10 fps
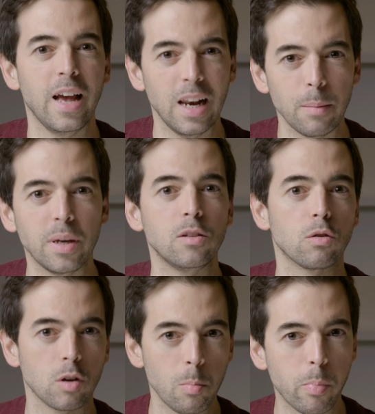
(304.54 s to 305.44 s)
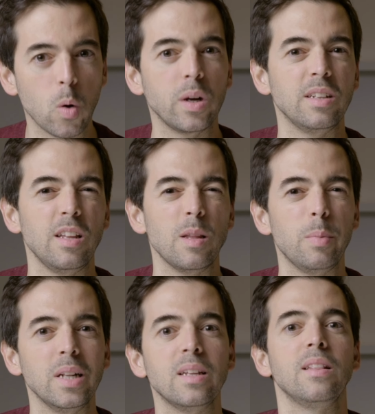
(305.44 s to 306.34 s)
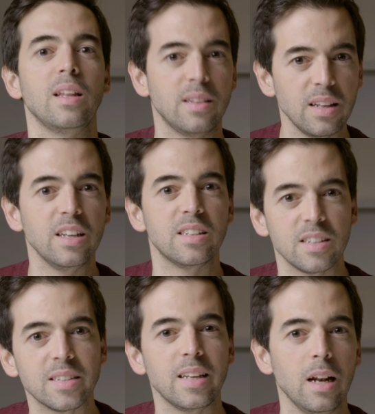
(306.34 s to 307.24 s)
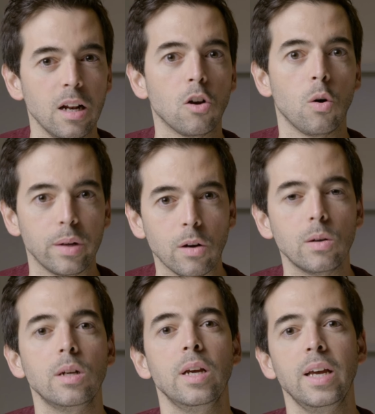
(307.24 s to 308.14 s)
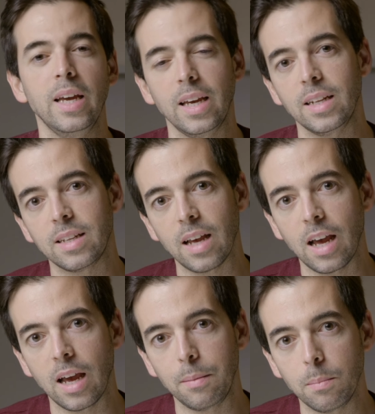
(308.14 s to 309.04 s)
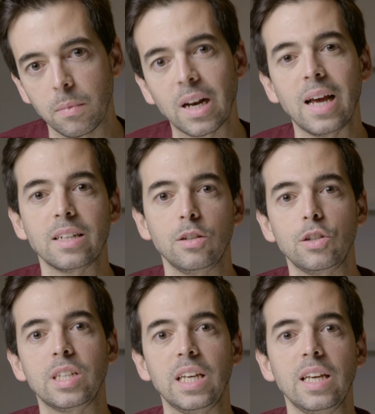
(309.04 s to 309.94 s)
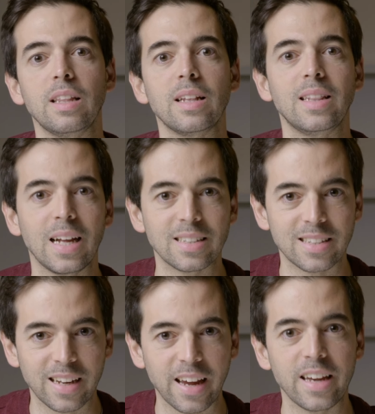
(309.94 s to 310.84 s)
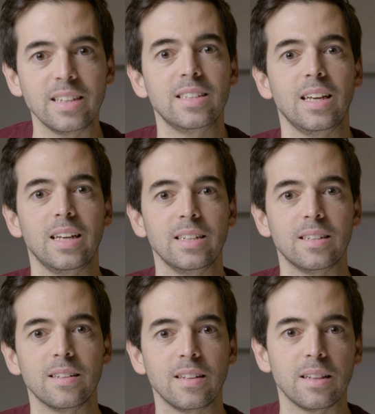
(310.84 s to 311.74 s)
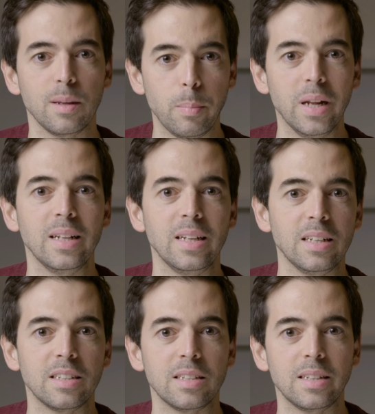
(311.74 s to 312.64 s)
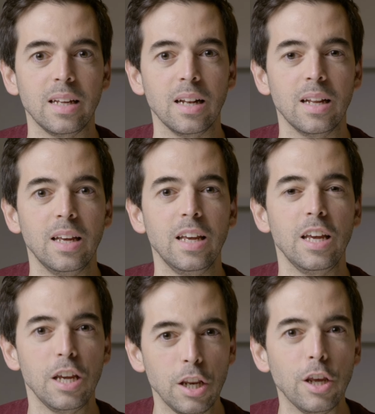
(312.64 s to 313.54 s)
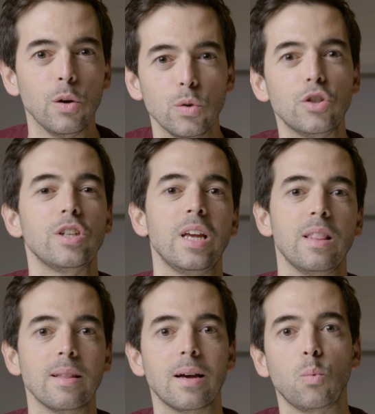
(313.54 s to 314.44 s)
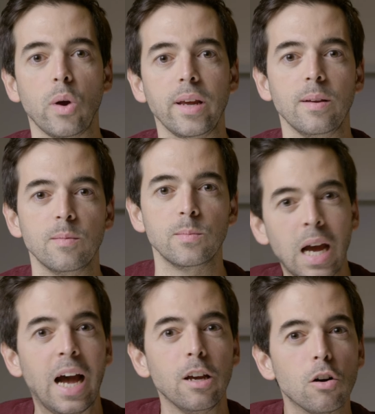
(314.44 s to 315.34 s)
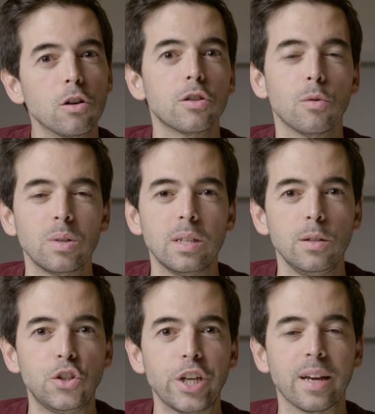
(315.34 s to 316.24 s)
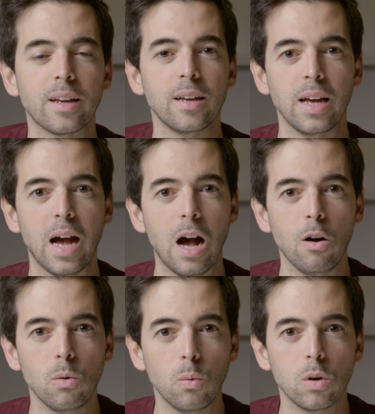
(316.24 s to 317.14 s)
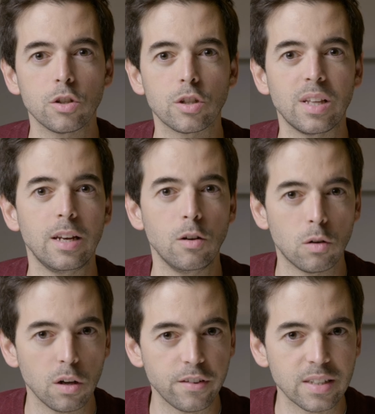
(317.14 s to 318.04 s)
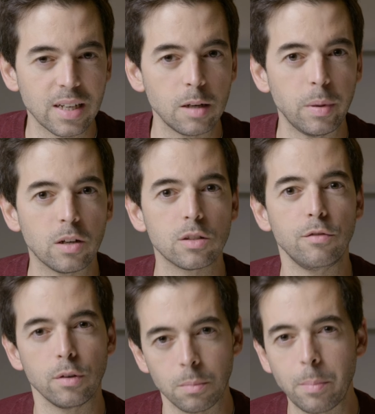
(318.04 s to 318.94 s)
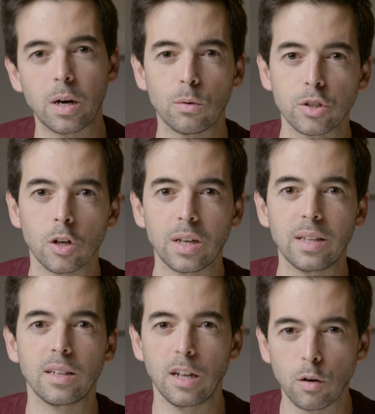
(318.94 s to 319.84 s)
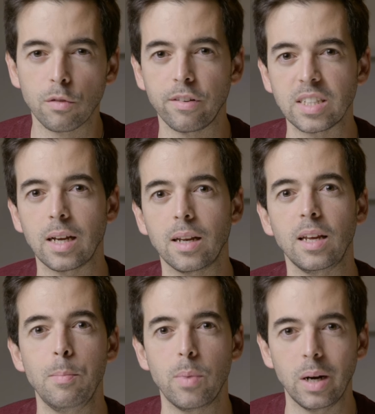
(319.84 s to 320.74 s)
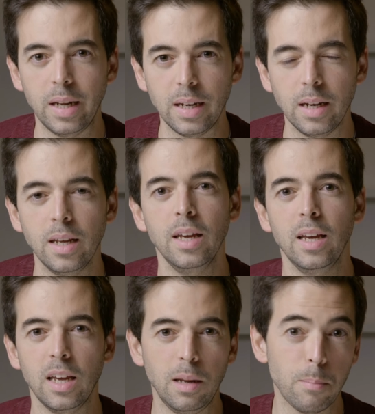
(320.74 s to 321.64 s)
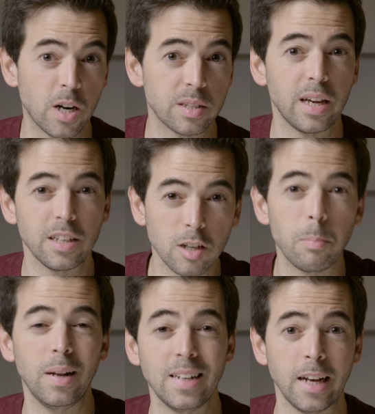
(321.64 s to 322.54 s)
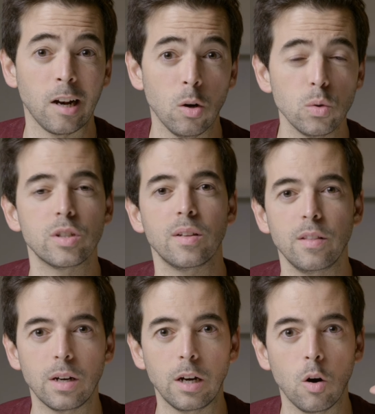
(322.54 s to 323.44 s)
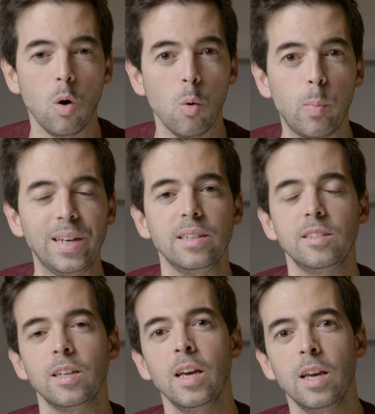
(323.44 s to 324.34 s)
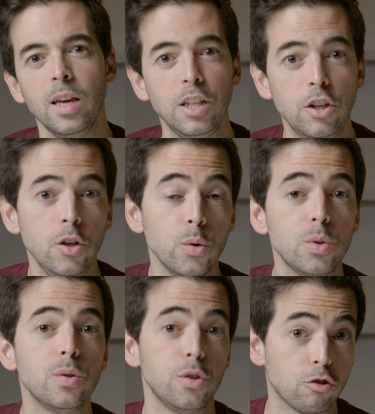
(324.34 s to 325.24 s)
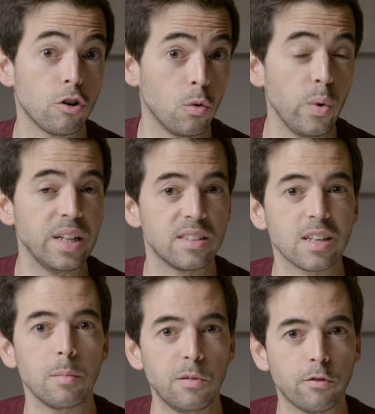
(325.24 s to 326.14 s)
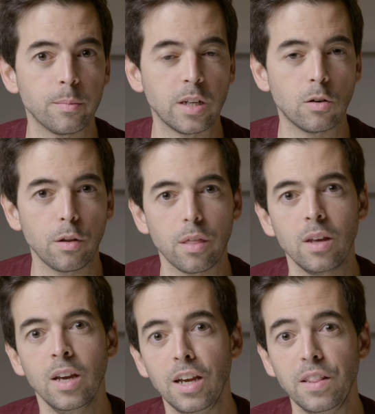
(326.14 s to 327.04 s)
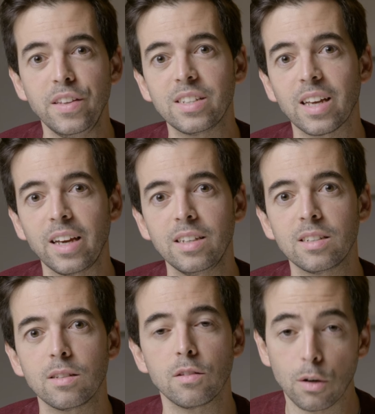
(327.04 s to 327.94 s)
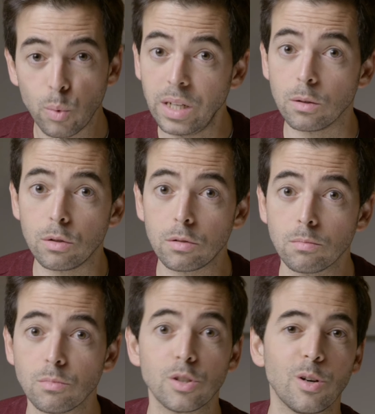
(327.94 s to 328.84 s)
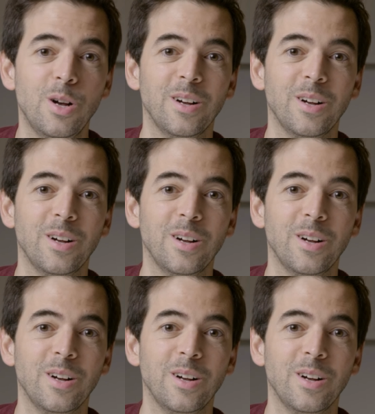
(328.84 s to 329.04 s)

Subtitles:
element or component in the building that it's still going on. And I'm glad to see that that's the case and that the building is still in use in that way. I also wanted to check how was the north facade, because if you remember, I was talking that the north facade in Berlin and in Marseille is completely closed. There are no openings due to strong winds coming from the north. In this case, there are windows. So